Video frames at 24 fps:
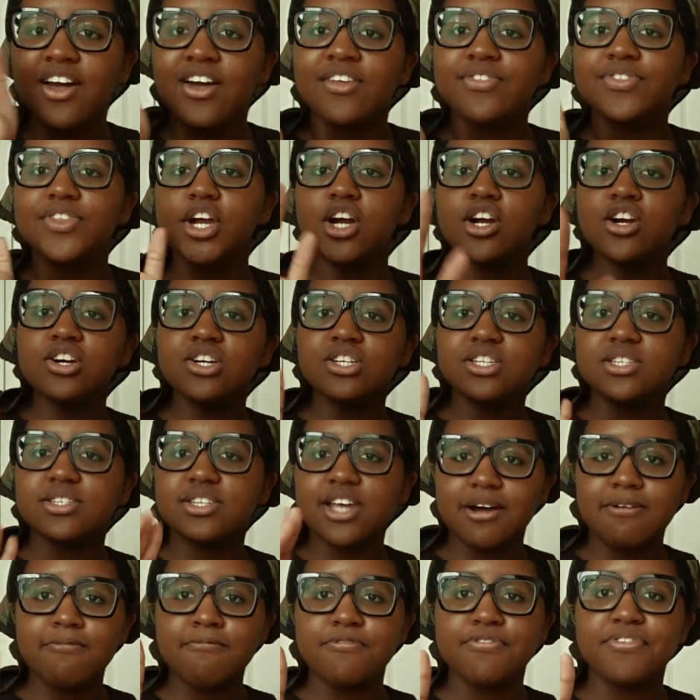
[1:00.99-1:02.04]
There are
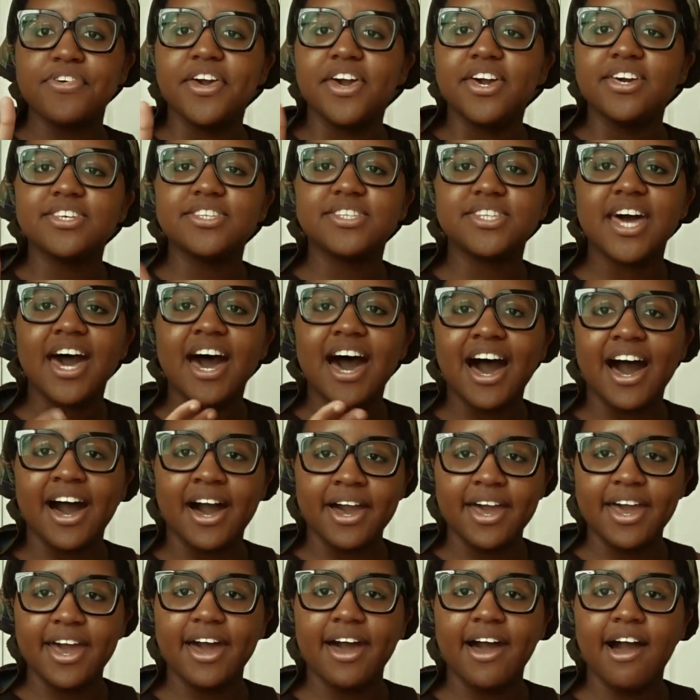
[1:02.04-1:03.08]
some things that
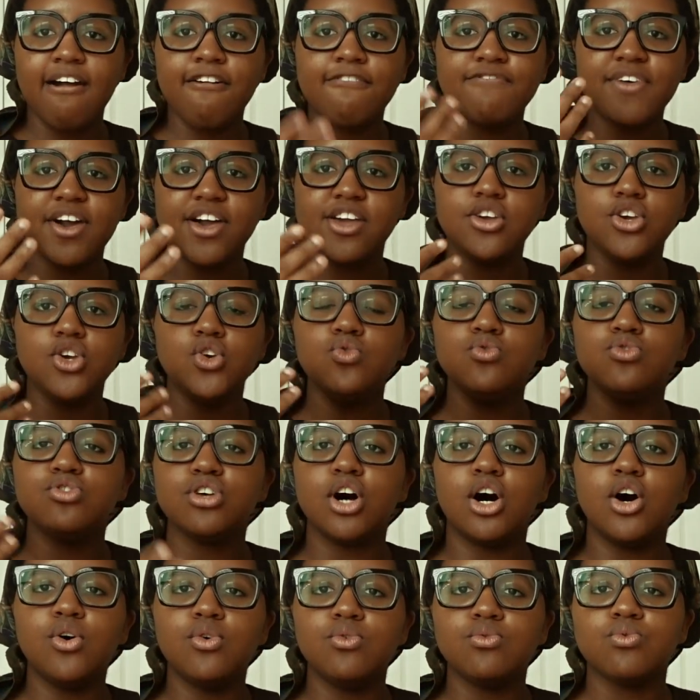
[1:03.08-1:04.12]
I have that you
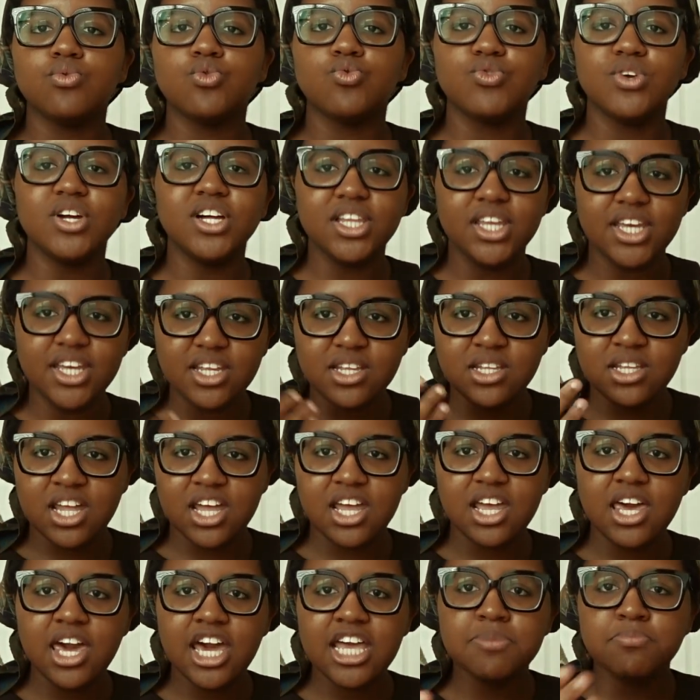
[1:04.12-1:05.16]
don't really
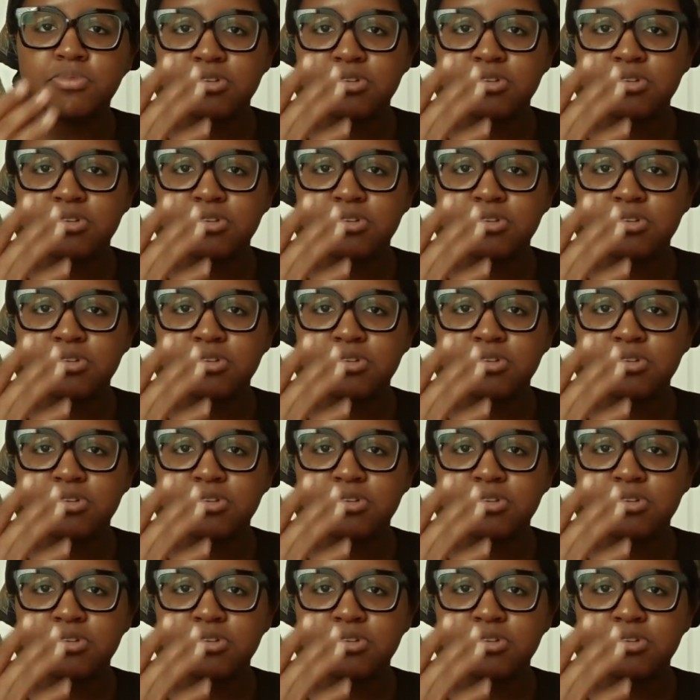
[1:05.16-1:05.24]
need,